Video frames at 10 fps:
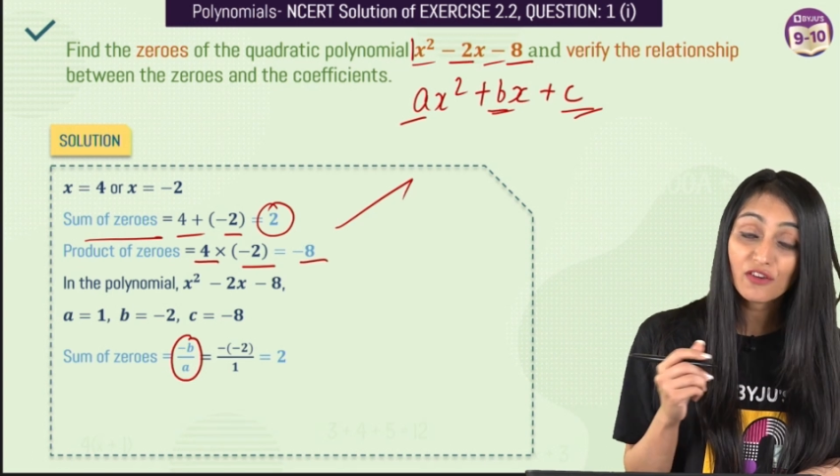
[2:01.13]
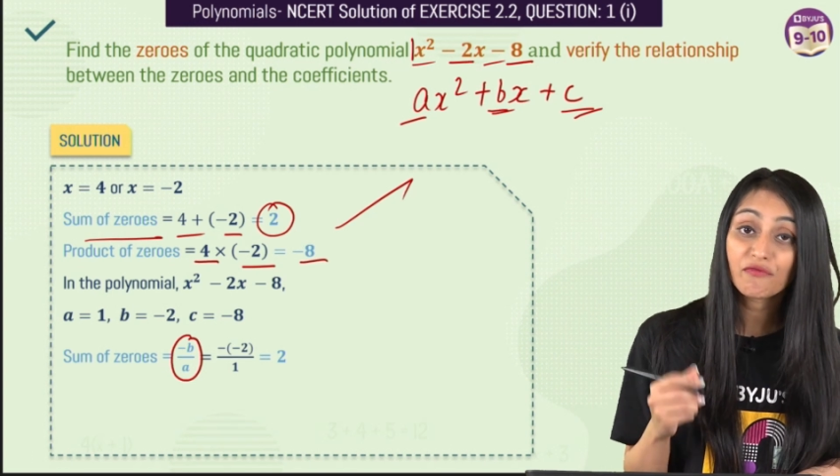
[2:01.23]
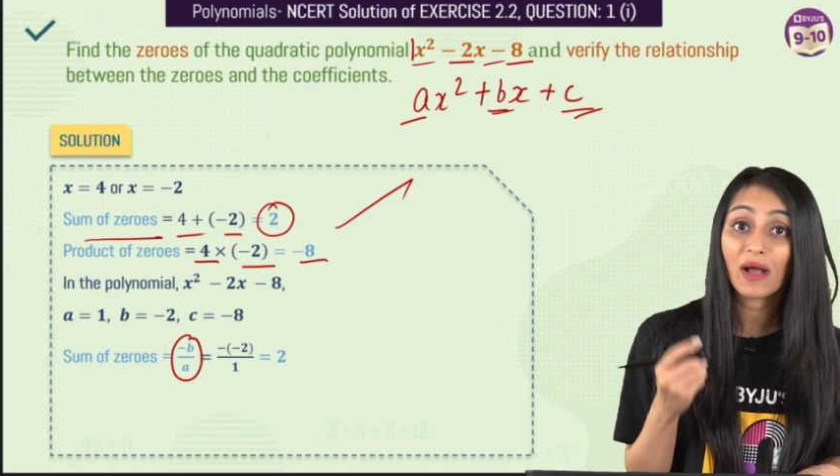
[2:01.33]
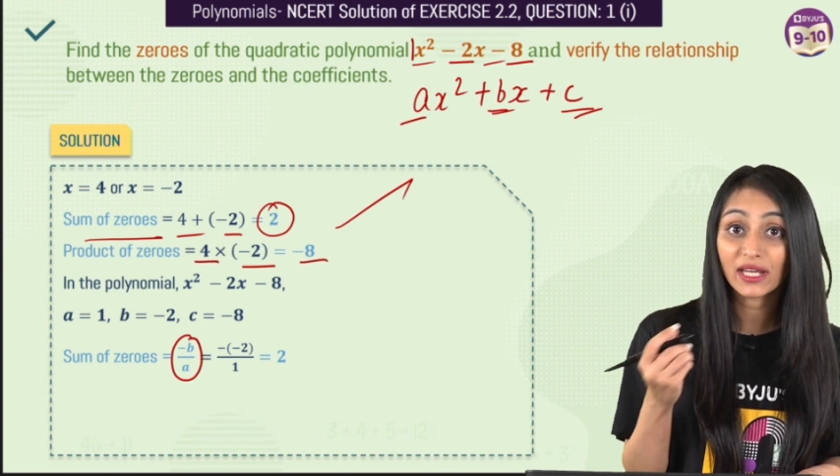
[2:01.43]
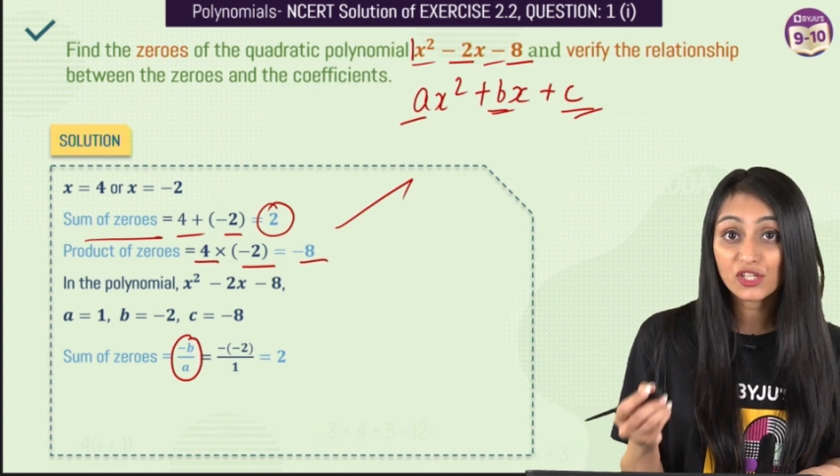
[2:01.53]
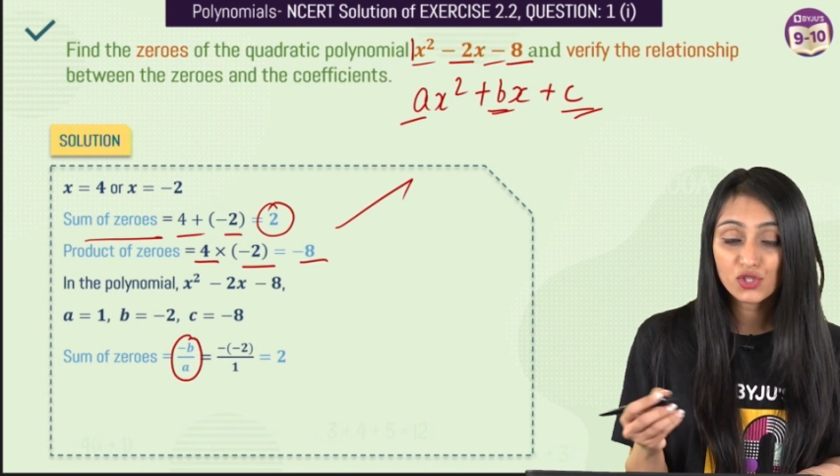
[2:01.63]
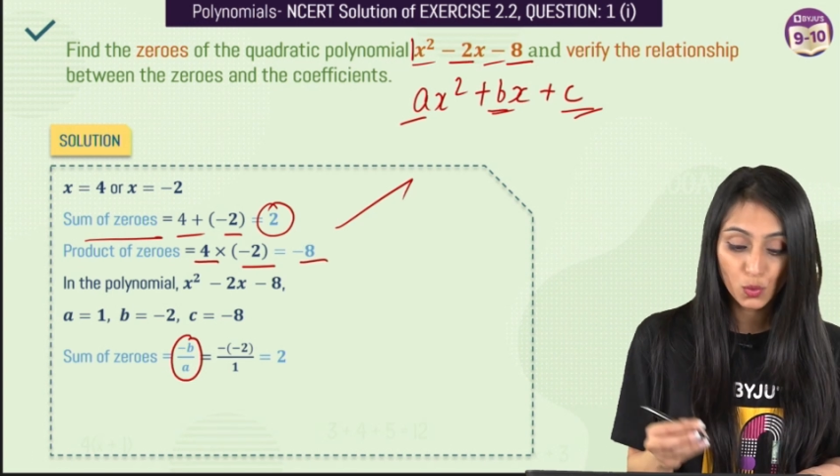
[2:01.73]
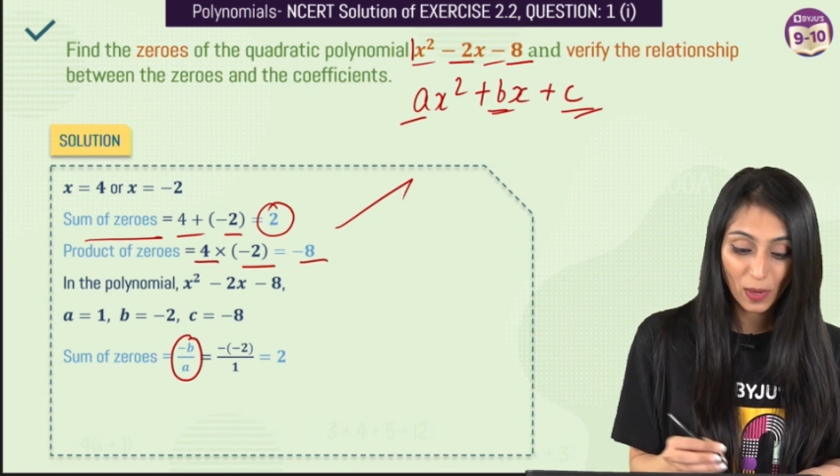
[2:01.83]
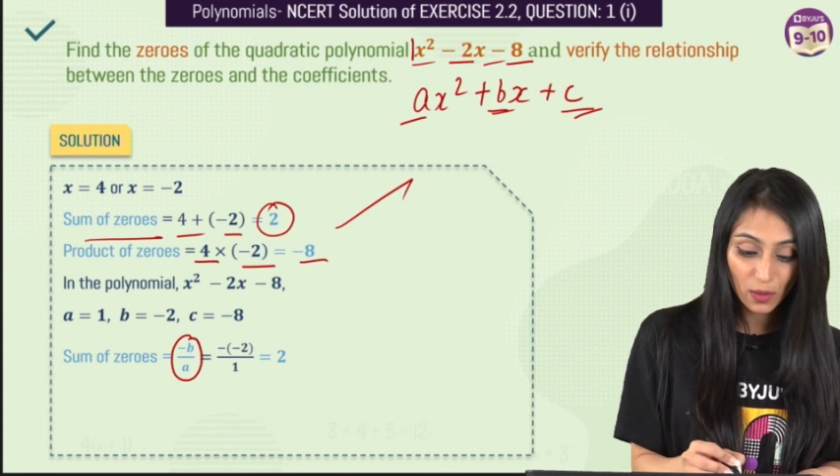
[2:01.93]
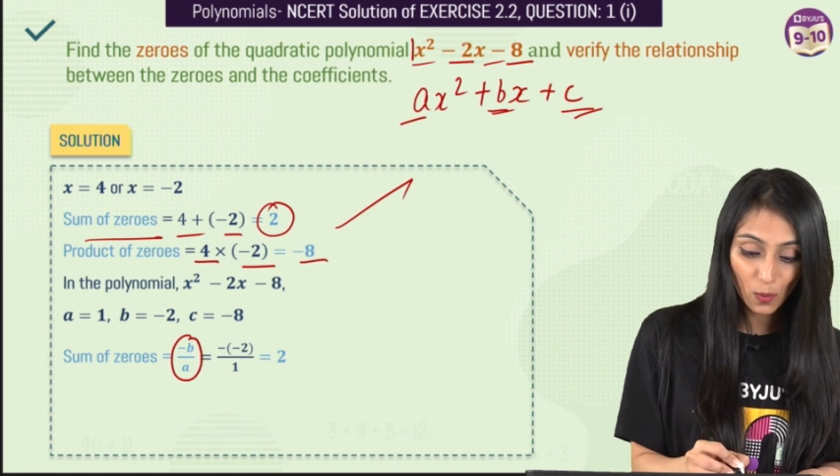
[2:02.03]
of minus 2
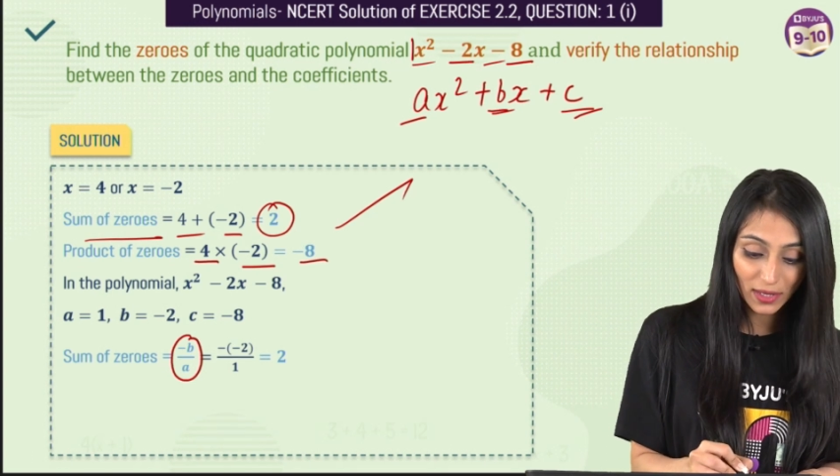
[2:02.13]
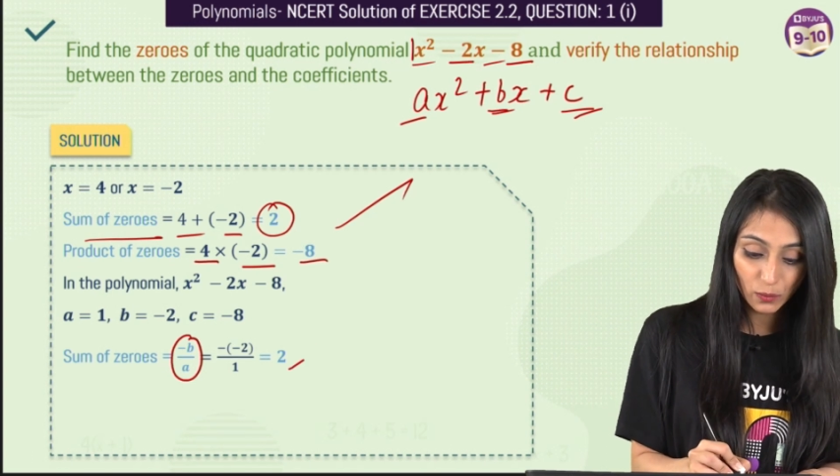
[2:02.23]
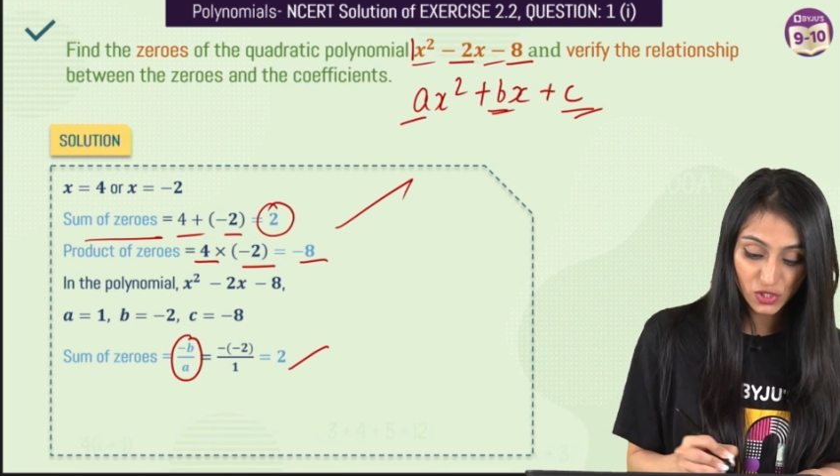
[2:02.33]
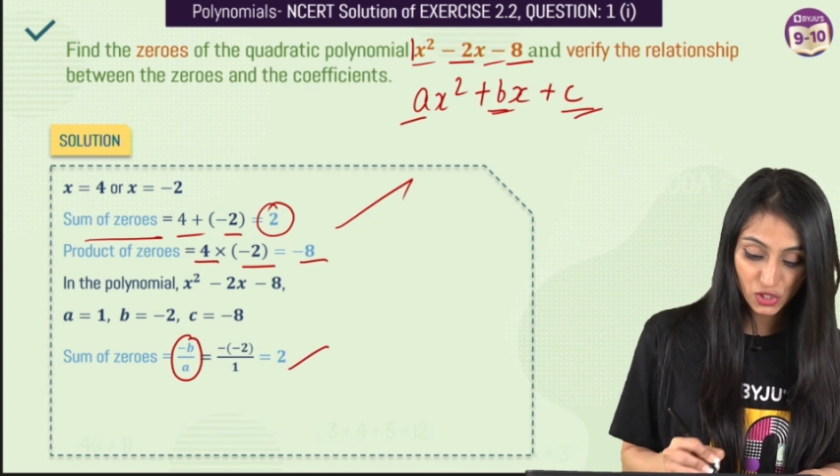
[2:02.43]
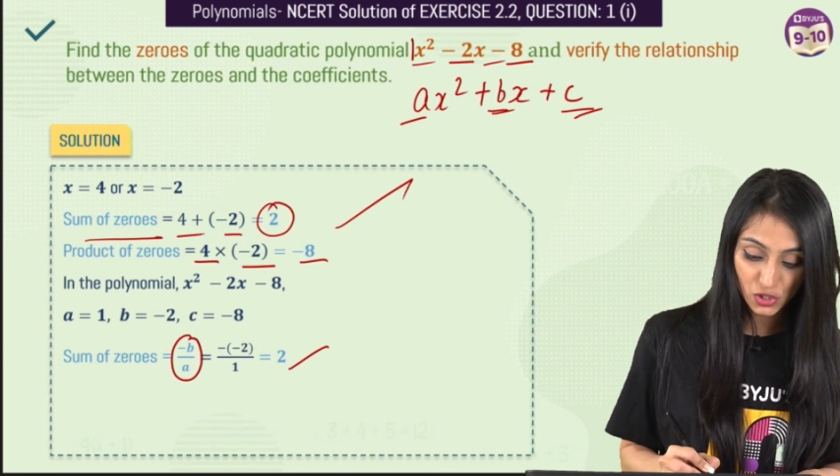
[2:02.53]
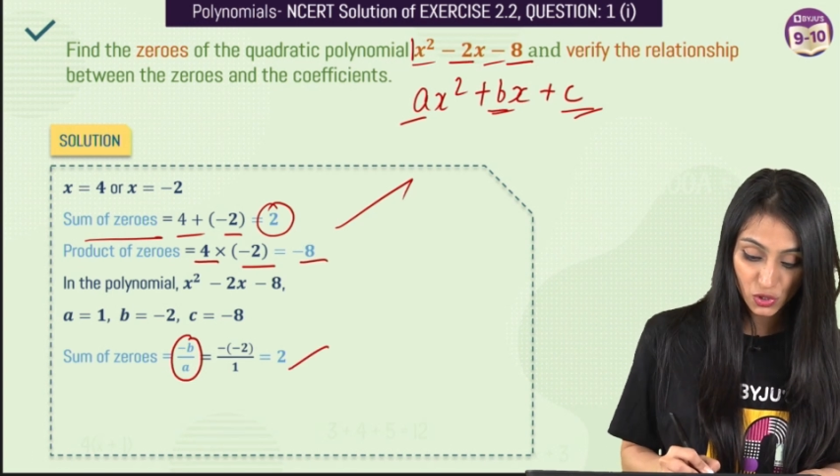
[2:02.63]
by 1, which is